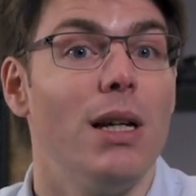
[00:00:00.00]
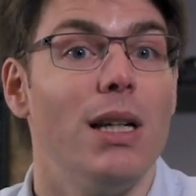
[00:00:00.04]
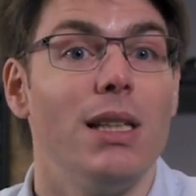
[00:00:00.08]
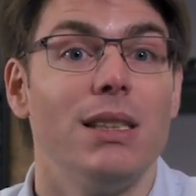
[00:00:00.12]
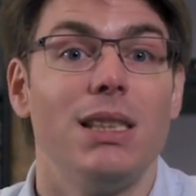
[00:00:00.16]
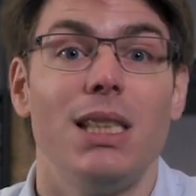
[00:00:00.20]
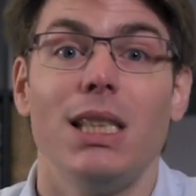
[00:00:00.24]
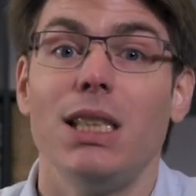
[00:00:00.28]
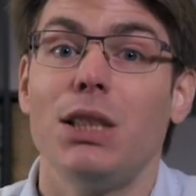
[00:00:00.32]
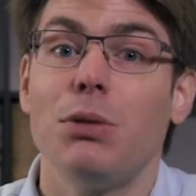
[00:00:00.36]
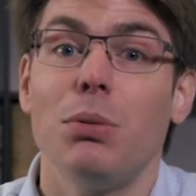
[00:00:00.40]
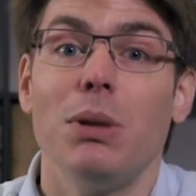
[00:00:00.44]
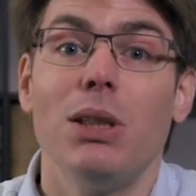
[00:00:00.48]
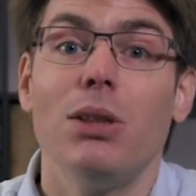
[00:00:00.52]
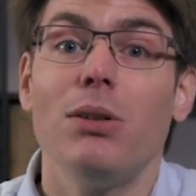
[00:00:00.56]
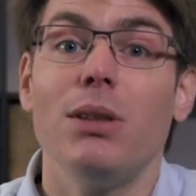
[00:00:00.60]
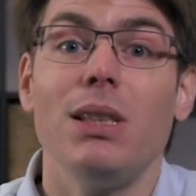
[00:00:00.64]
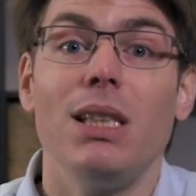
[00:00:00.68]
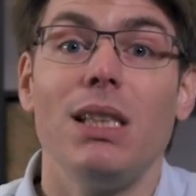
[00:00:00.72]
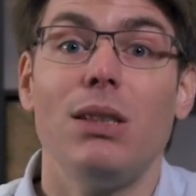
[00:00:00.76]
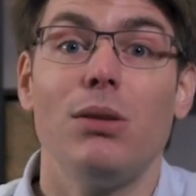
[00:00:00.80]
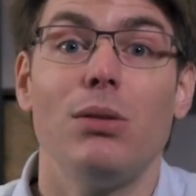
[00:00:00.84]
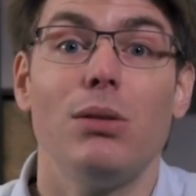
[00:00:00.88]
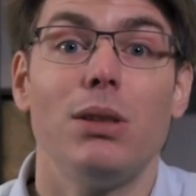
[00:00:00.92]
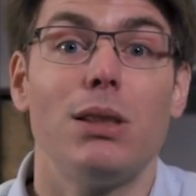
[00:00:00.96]
since we don't
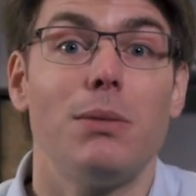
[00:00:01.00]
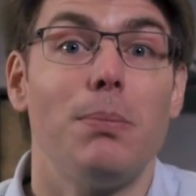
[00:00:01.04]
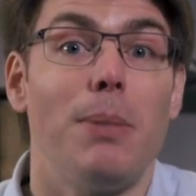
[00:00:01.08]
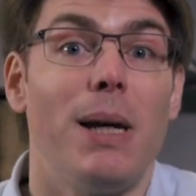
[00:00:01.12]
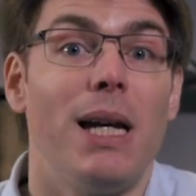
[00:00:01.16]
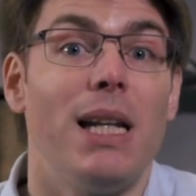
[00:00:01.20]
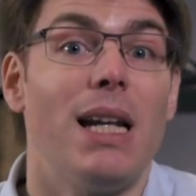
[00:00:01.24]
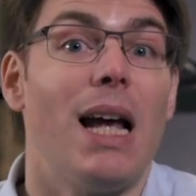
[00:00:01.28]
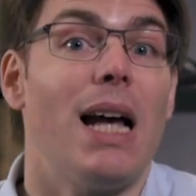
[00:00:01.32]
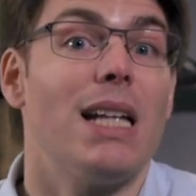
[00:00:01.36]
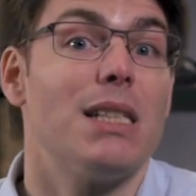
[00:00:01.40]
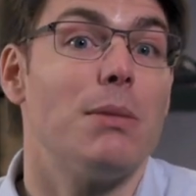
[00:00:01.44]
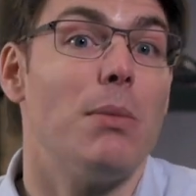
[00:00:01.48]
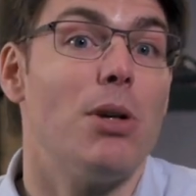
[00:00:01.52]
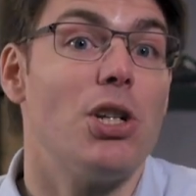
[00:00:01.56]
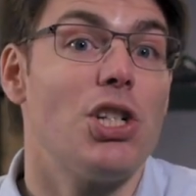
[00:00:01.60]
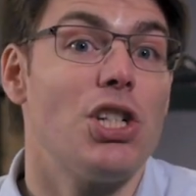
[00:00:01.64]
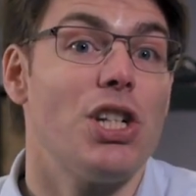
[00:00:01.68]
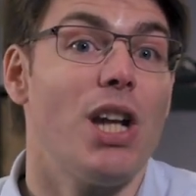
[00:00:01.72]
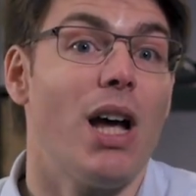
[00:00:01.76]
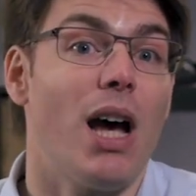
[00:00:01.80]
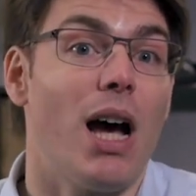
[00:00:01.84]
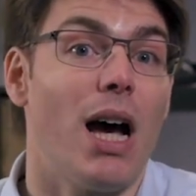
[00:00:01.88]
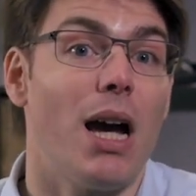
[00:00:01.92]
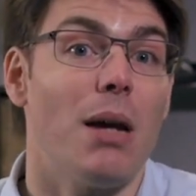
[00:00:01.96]
need to spend as much
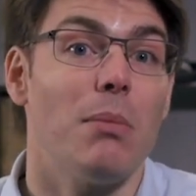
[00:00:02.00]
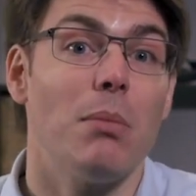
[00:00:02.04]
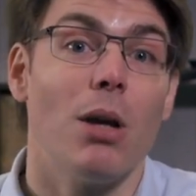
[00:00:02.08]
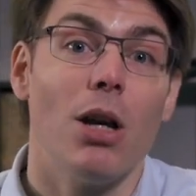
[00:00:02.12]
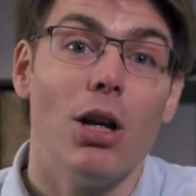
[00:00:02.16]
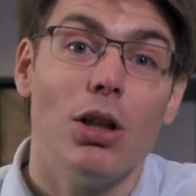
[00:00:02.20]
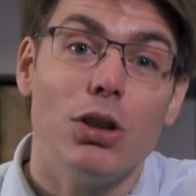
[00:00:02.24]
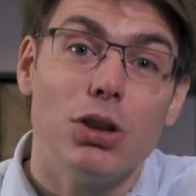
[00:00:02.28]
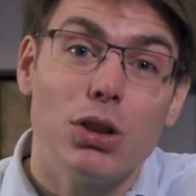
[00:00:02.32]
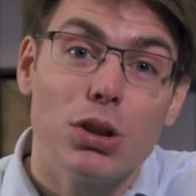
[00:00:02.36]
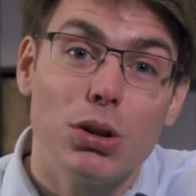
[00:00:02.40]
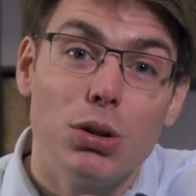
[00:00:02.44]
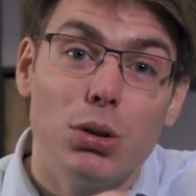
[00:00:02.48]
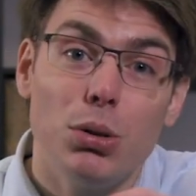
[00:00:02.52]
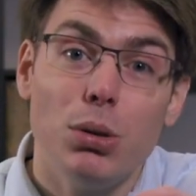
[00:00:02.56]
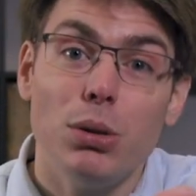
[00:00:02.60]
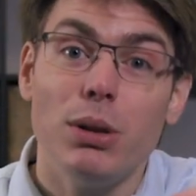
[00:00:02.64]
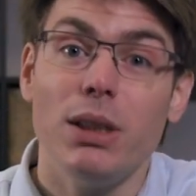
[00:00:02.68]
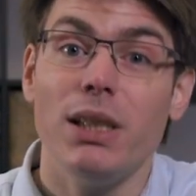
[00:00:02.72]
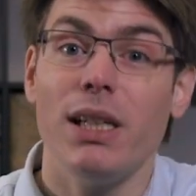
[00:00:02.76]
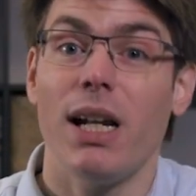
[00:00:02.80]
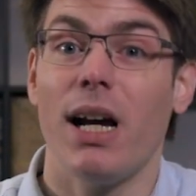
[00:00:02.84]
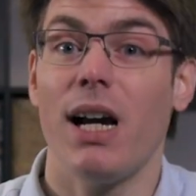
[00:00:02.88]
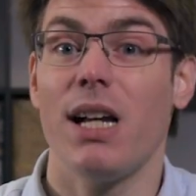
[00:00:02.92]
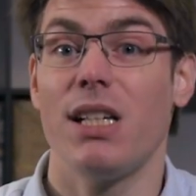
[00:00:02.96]
time
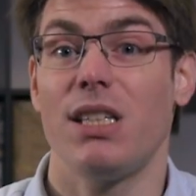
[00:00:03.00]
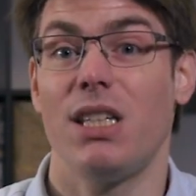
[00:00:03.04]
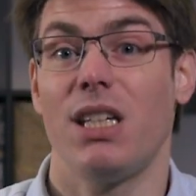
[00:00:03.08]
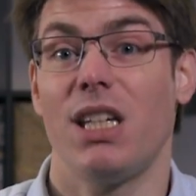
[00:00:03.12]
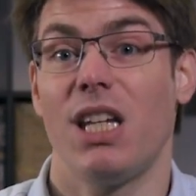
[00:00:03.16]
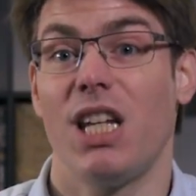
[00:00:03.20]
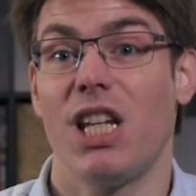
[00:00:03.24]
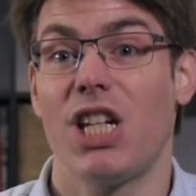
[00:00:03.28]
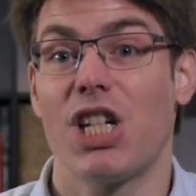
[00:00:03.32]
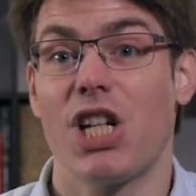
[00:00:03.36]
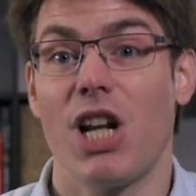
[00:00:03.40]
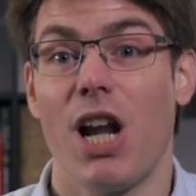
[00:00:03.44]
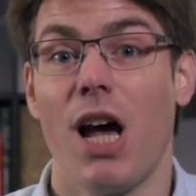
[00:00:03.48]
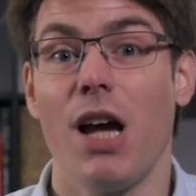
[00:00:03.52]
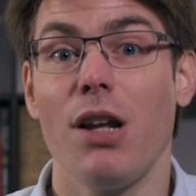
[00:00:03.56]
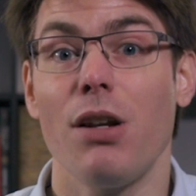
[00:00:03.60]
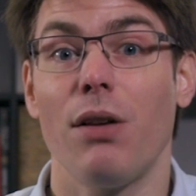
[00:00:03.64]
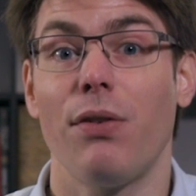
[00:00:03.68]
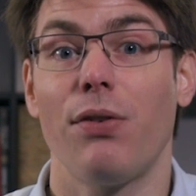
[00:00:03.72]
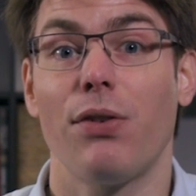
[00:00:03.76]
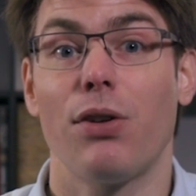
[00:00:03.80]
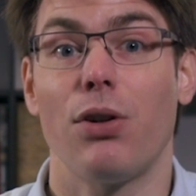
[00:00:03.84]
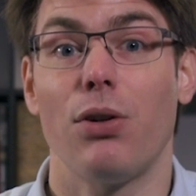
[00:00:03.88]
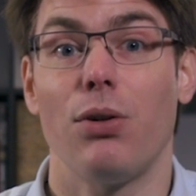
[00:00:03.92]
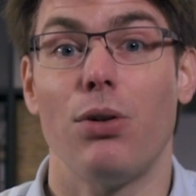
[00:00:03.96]
scrutinizing each line
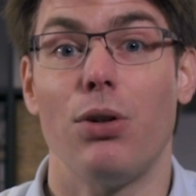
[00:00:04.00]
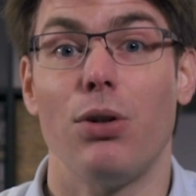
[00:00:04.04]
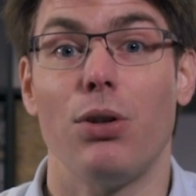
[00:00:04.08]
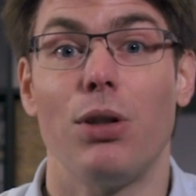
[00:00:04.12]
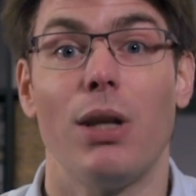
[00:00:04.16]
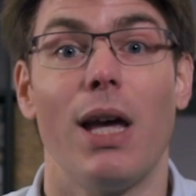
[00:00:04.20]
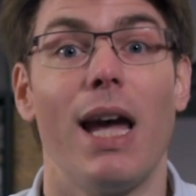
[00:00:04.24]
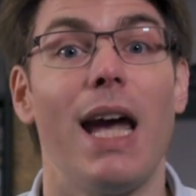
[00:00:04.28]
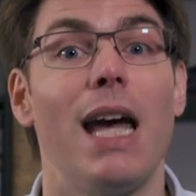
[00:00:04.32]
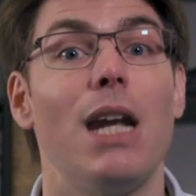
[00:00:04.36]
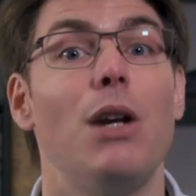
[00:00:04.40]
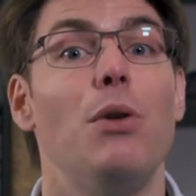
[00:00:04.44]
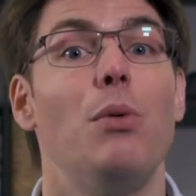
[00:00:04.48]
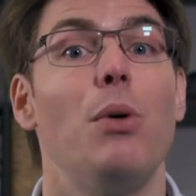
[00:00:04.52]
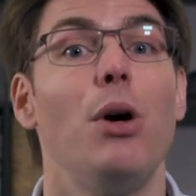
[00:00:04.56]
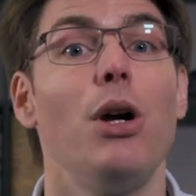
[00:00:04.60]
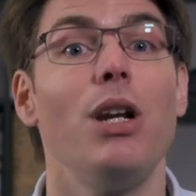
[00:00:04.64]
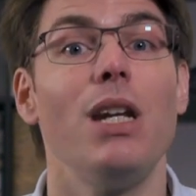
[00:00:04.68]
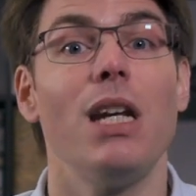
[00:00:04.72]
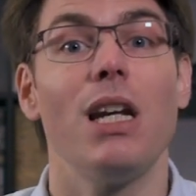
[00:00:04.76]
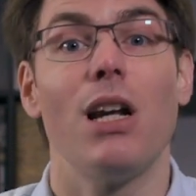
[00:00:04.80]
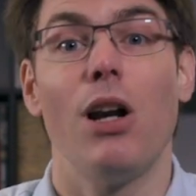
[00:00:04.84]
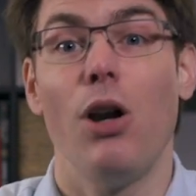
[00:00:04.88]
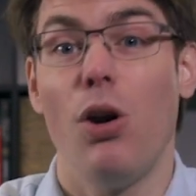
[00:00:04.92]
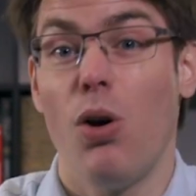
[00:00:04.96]
of code and
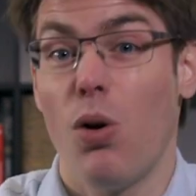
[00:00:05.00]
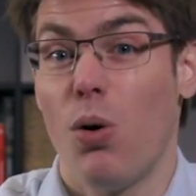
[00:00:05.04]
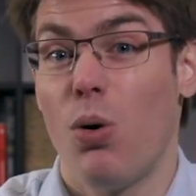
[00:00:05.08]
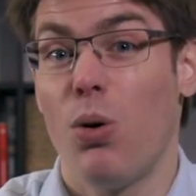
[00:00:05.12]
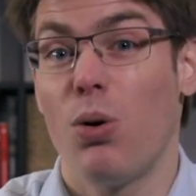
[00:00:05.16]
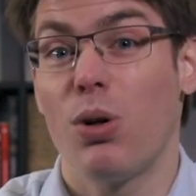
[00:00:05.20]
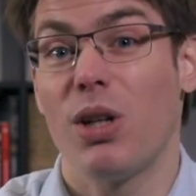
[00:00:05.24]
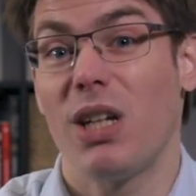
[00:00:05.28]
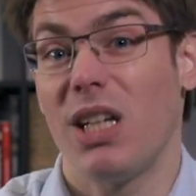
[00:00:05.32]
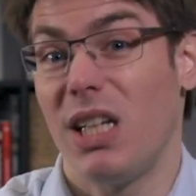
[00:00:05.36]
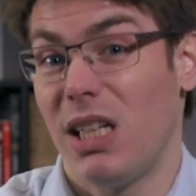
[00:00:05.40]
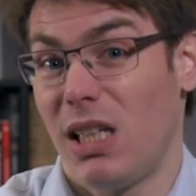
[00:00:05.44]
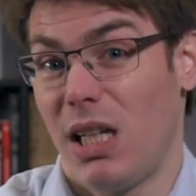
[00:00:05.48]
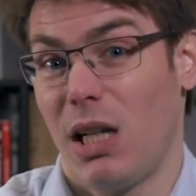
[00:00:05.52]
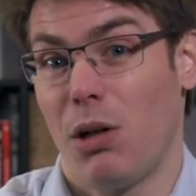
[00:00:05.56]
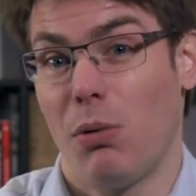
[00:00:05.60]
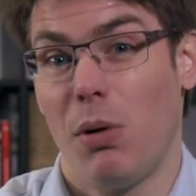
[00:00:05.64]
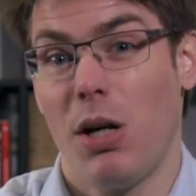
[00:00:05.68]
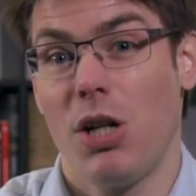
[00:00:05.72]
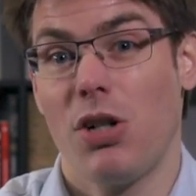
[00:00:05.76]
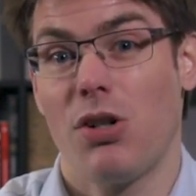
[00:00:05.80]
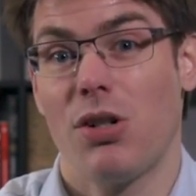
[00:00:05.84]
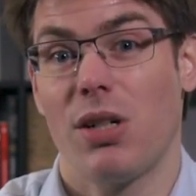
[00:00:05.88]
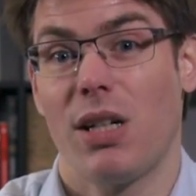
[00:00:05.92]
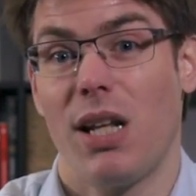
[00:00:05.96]
running long
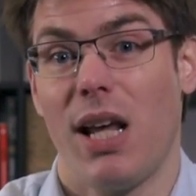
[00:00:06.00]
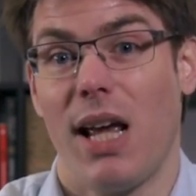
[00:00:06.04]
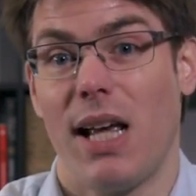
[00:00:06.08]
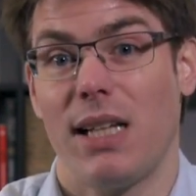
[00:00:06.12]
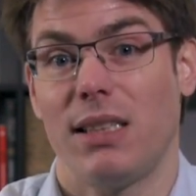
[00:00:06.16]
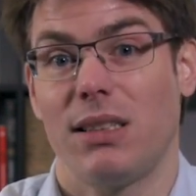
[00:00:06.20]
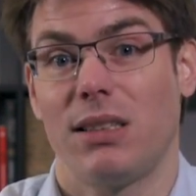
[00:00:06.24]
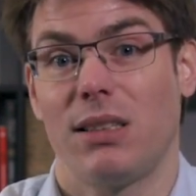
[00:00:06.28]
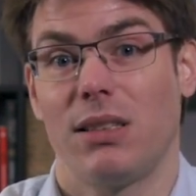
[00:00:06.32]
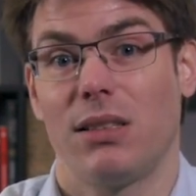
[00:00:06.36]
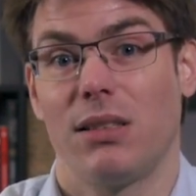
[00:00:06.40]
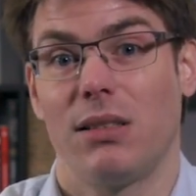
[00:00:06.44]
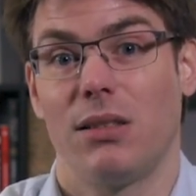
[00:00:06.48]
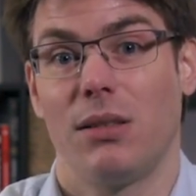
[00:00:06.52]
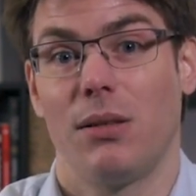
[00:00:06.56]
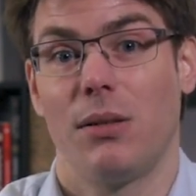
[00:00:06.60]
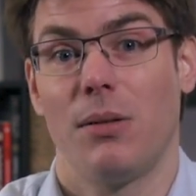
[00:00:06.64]
integration tests.